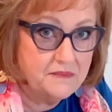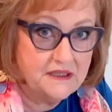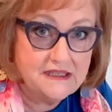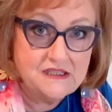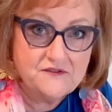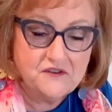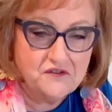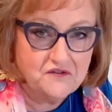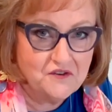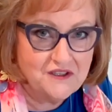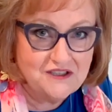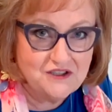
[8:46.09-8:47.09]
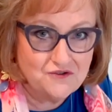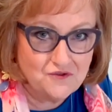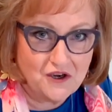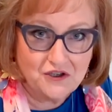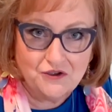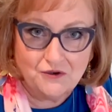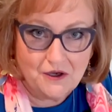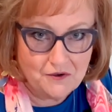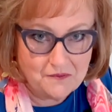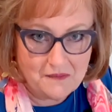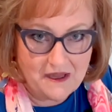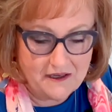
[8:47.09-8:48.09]
please feel free to draw your
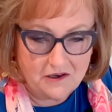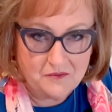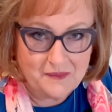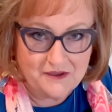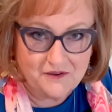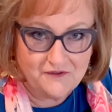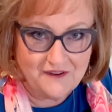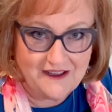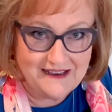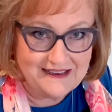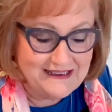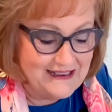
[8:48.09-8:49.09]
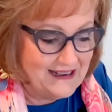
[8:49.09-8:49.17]
own Monarch butterfly.